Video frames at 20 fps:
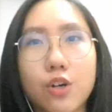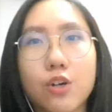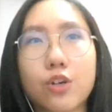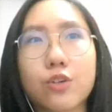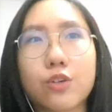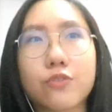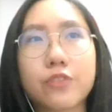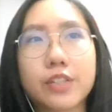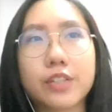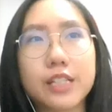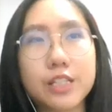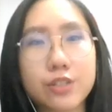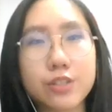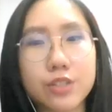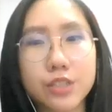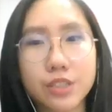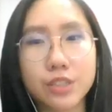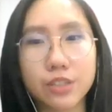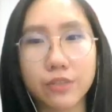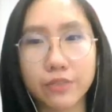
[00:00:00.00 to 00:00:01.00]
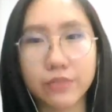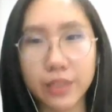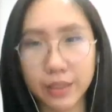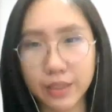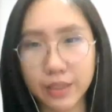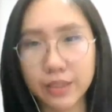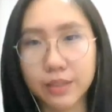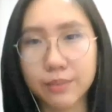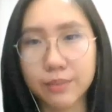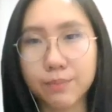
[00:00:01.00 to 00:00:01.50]
or for the interest of
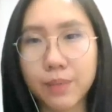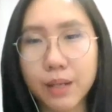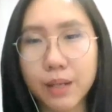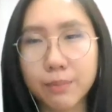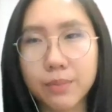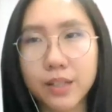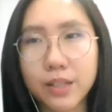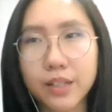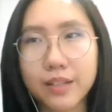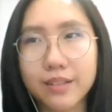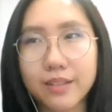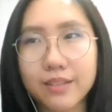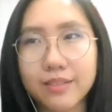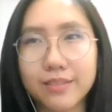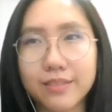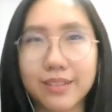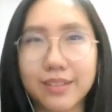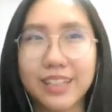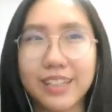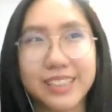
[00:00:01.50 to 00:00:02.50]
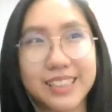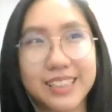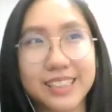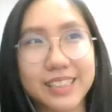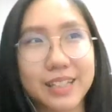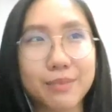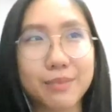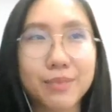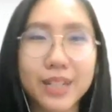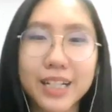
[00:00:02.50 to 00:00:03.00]
like the public,
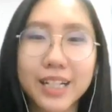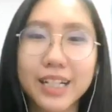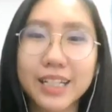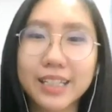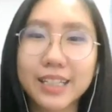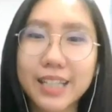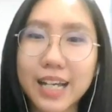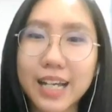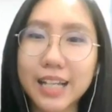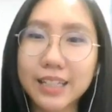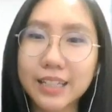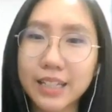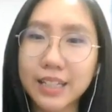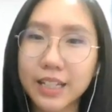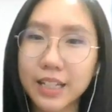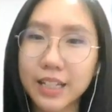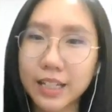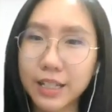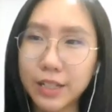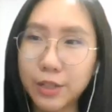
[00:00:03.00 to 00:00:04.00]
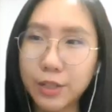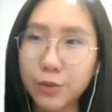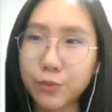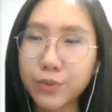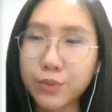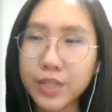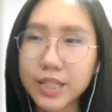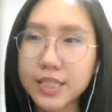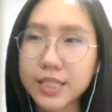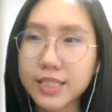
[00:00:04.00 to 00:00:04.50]
then
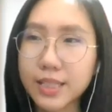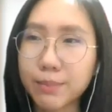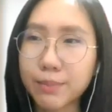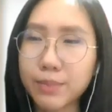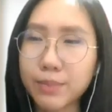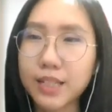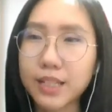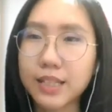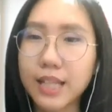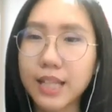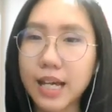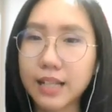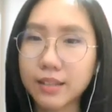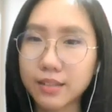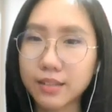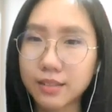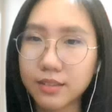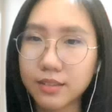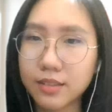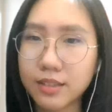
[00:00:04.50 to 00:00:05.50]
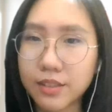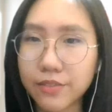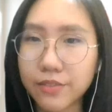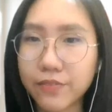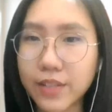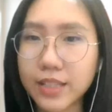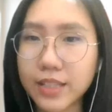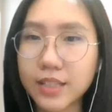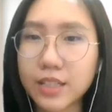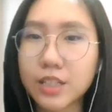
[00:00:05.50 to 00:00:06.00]
we submit that the
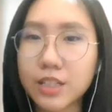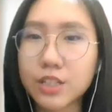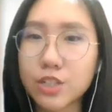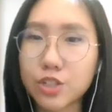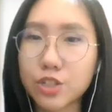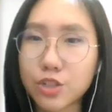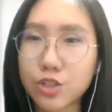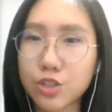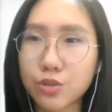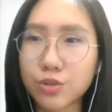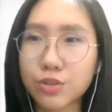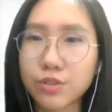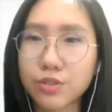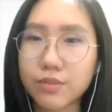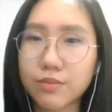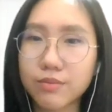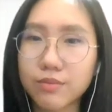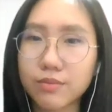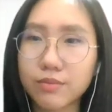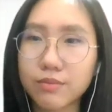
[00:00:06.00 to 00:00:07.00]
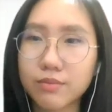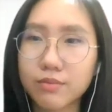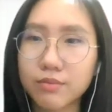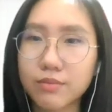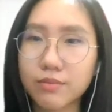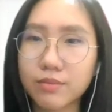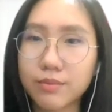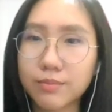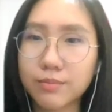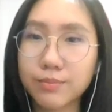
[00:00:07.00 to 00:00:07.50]
defendant should
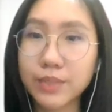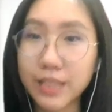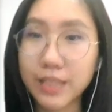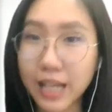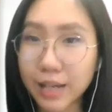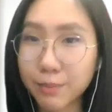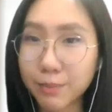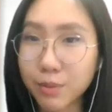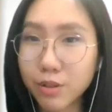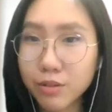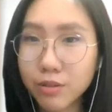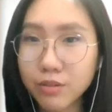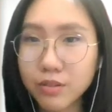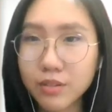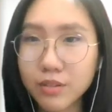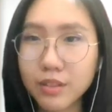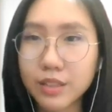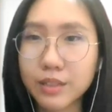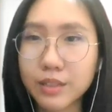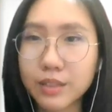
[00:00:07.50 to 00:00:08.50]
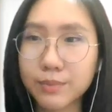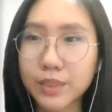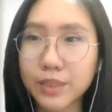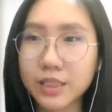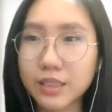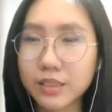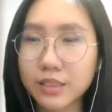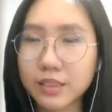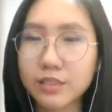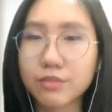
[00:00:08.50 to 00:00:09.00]
be liable
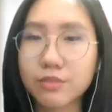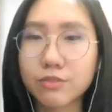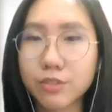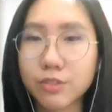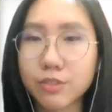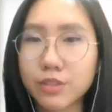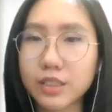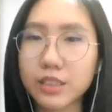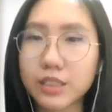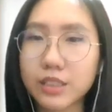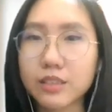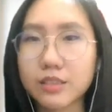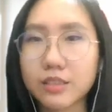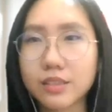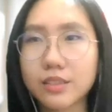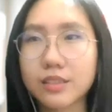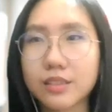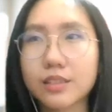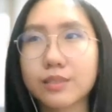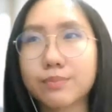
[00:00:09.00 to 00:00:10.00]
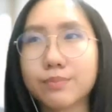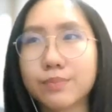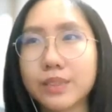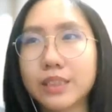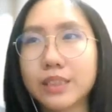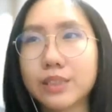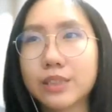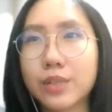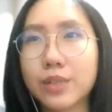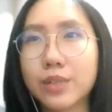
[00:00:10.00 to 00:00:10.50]
because the road is a
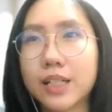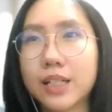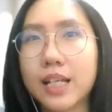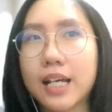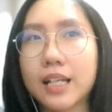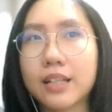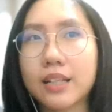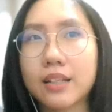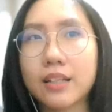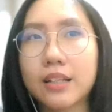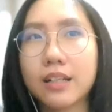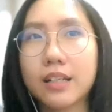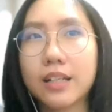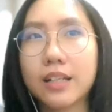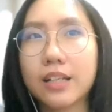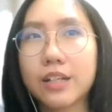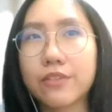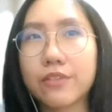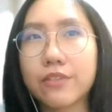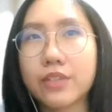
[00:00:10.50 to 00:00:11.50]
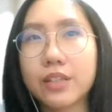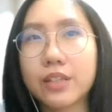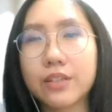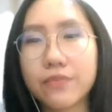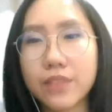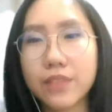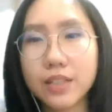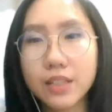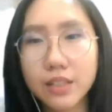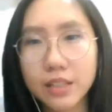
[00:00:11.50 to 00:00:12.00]
busy one, and if the
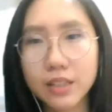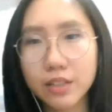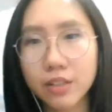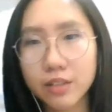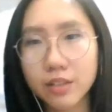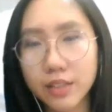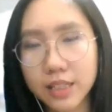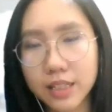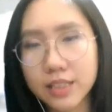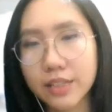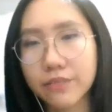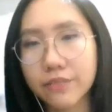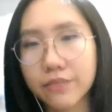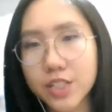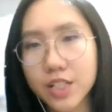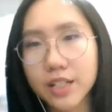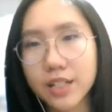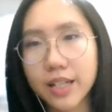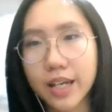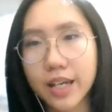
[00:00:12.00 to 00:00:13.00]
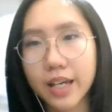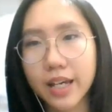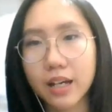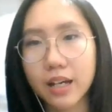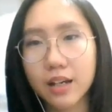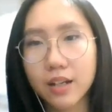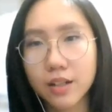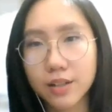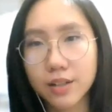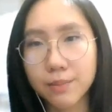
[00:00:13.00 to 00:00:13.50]
defendant did not take sufficient care,
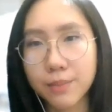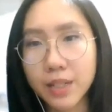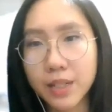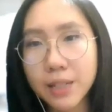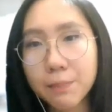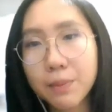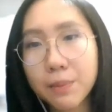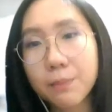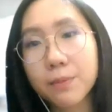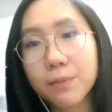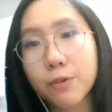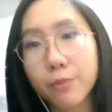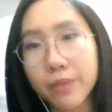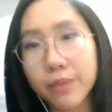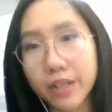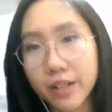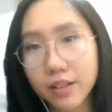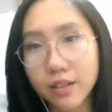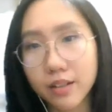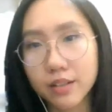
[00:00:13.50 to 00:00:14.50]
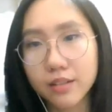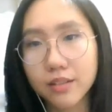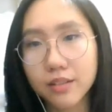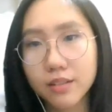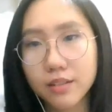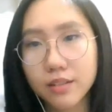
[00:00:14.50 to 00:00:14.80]
many people will be hurt